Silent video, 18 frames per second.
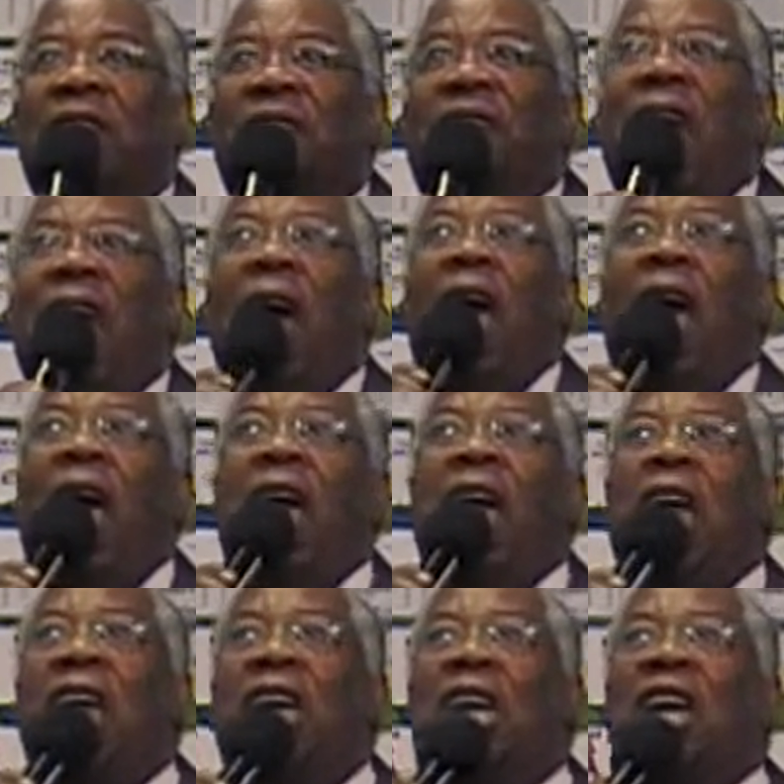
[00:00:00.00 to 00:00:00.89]

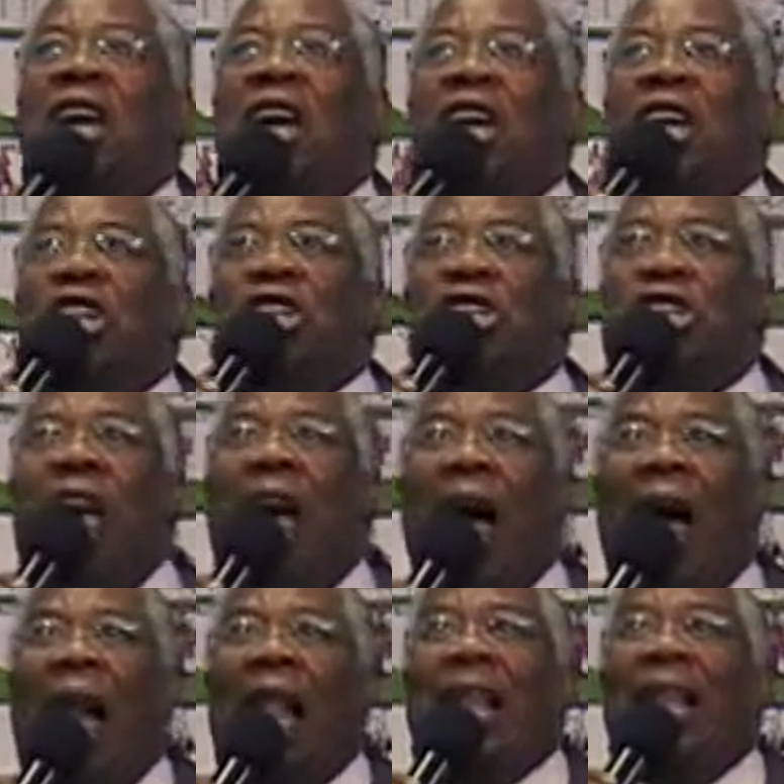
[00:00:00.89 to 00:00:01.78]
They
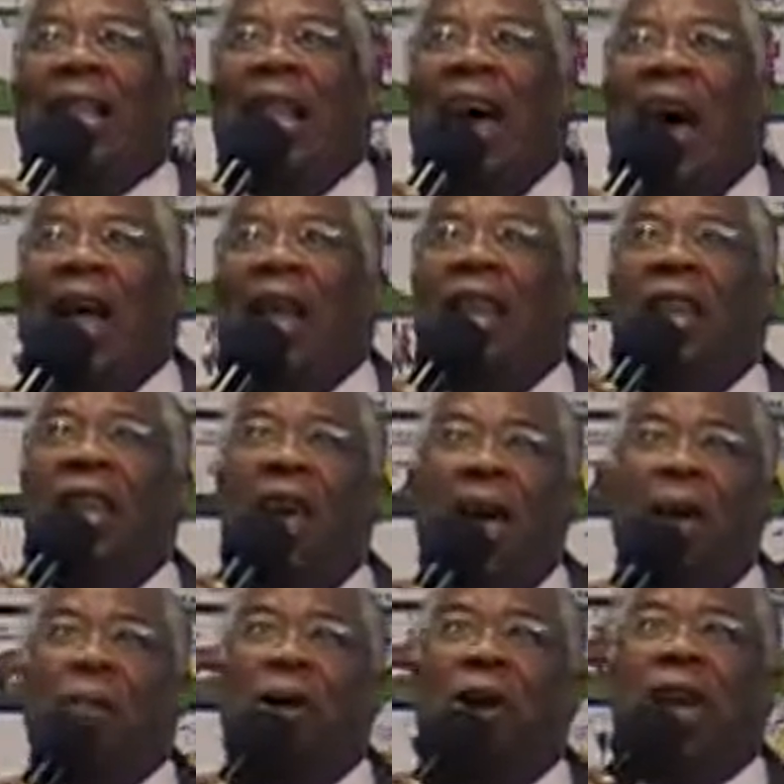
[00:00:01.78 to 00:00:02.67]
shall not
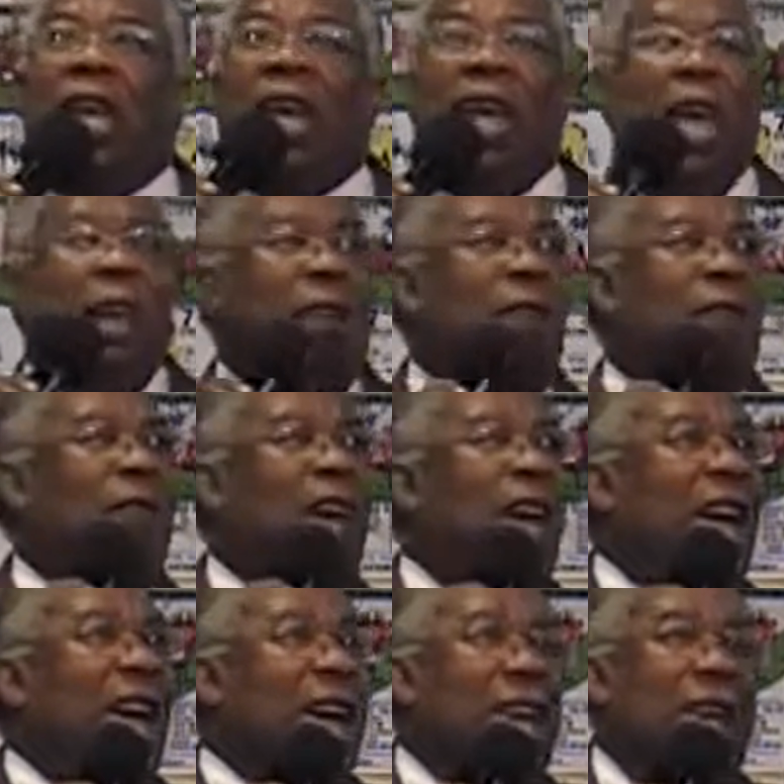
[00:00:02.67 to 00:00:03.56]
labor in
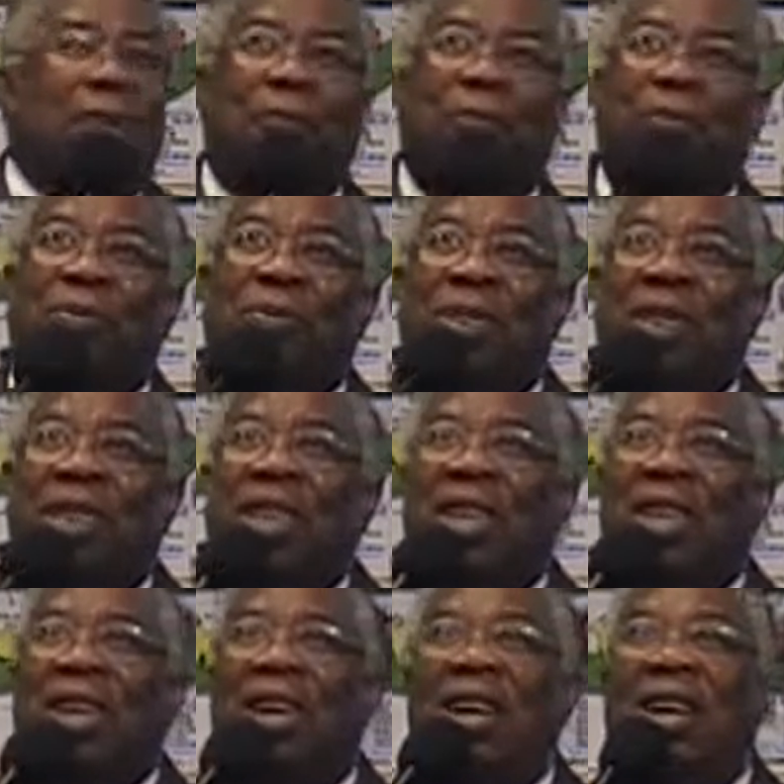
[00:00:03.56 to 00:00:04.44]
vain.
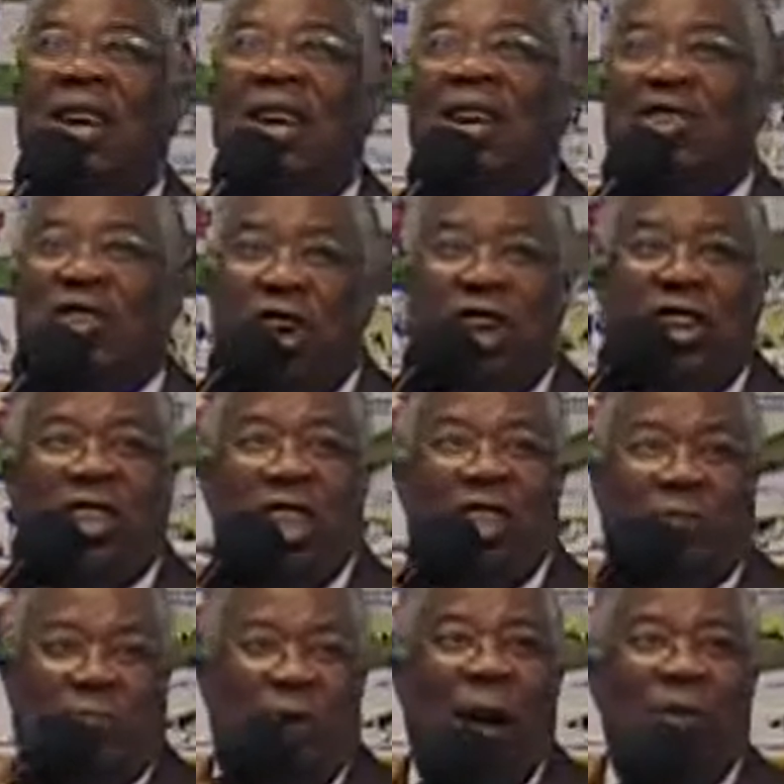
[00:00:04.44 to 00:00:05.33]
Church,
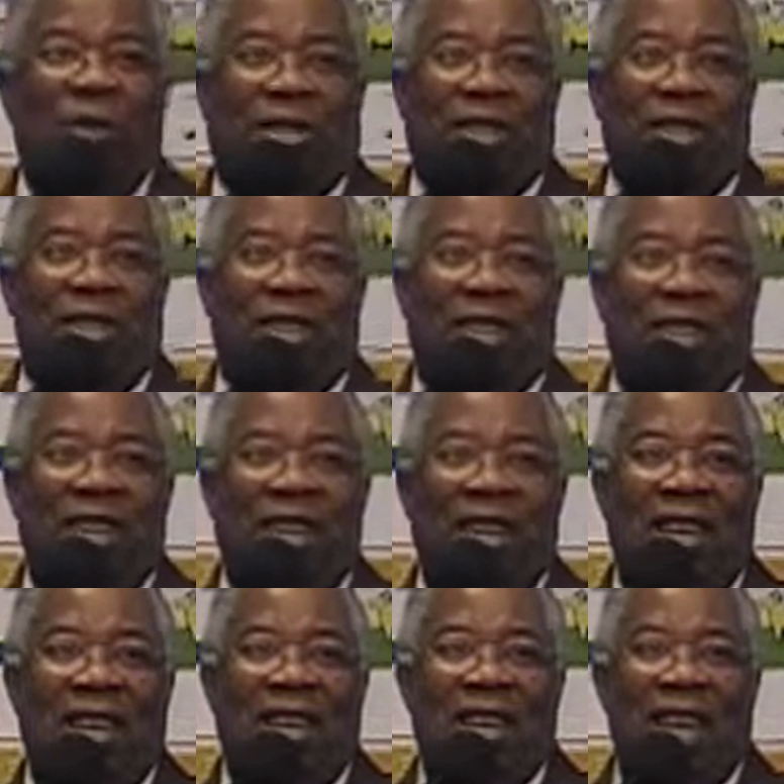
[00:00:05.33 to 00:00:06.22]
those promises.
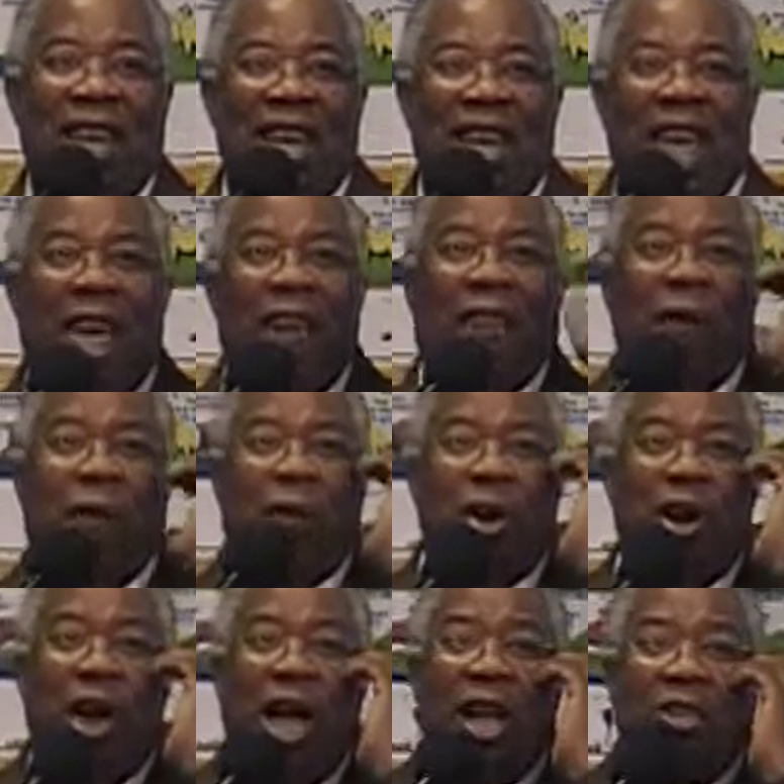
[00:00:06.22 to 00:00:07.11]
If it
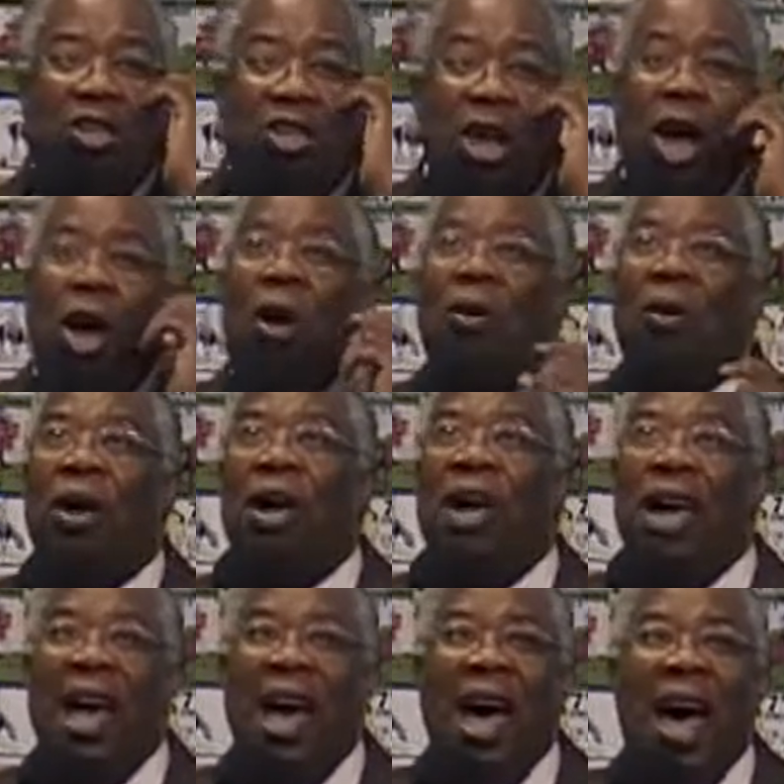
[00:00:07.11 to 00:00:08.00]
were not so,
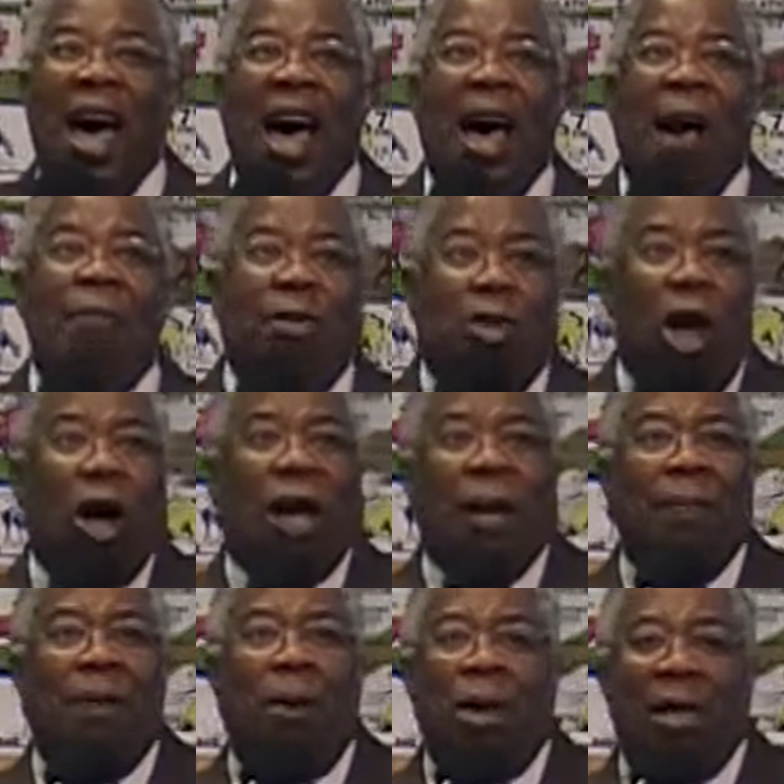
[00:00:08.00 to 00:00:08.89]
I'm
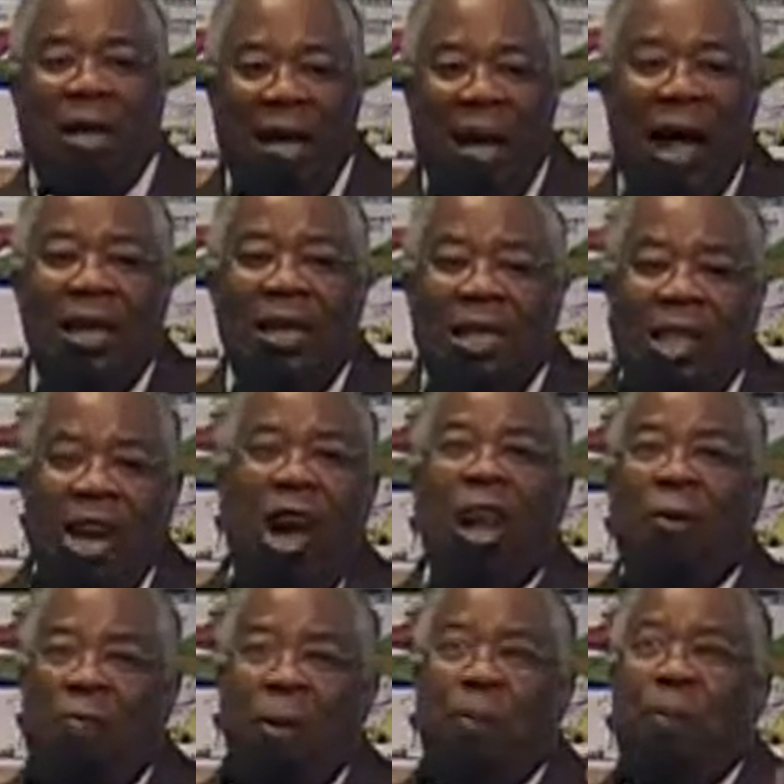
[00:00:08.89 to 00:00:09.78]
talking about what God's
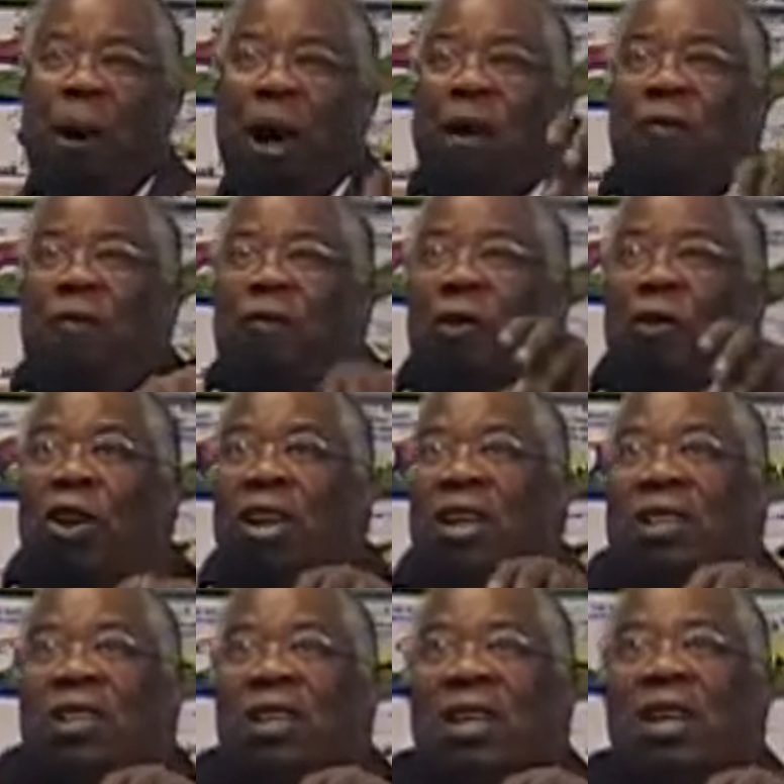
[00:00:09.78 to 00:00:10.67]
gone prepare for
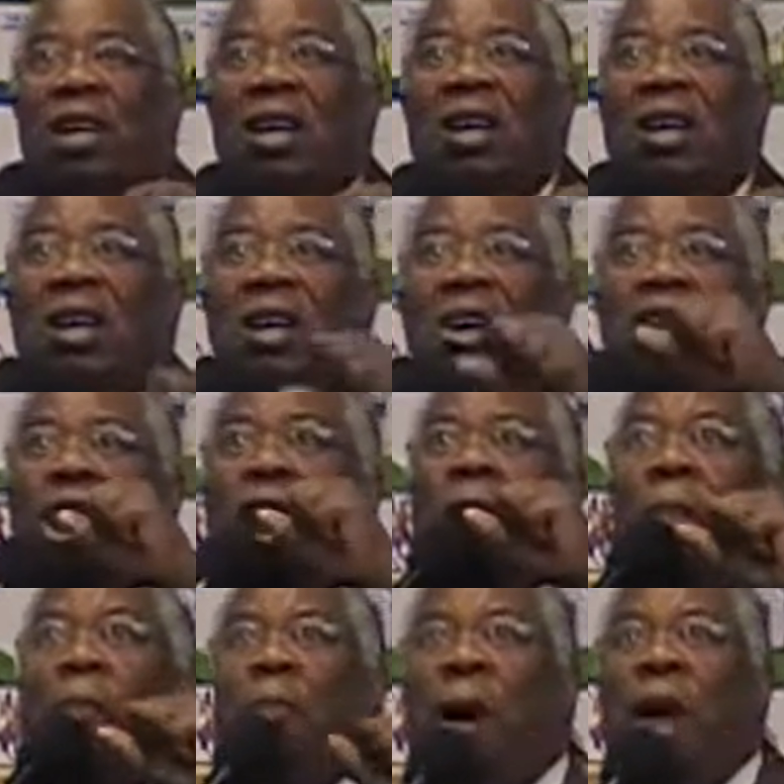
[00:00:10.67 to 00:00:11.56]
us.
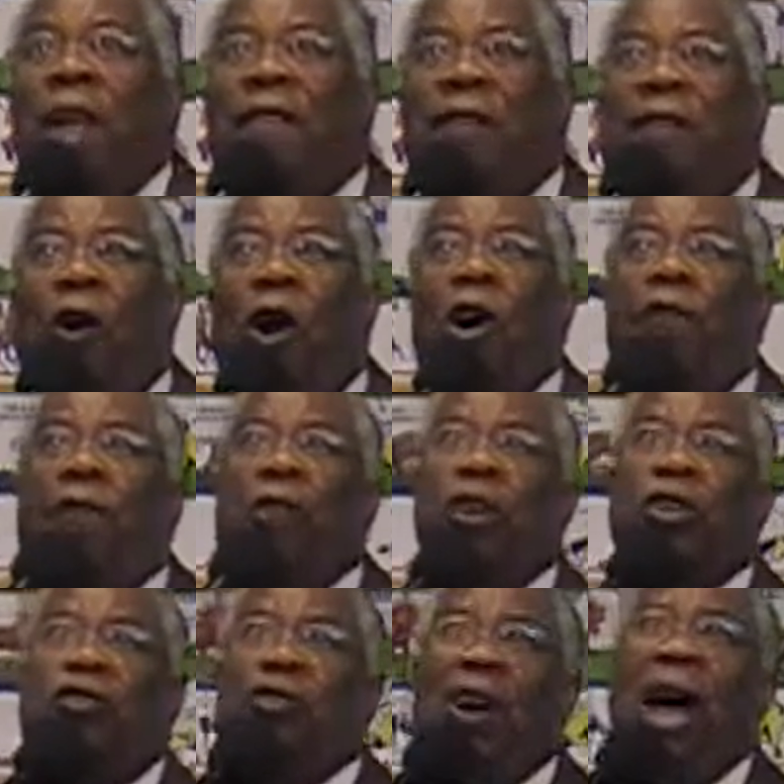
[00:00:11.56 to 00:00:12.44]
Nor bring forth
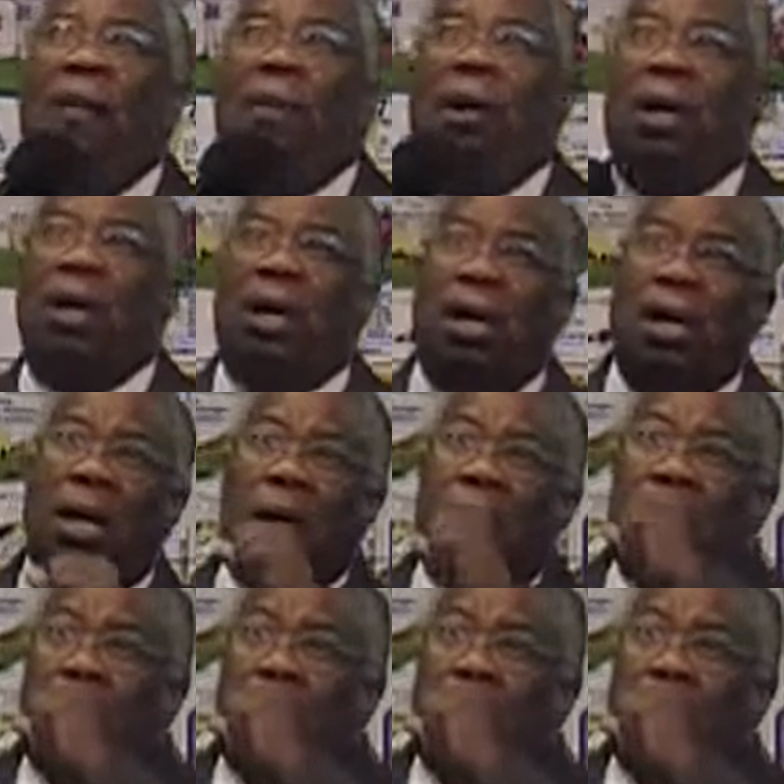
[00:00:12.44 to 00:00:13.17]
for trouble.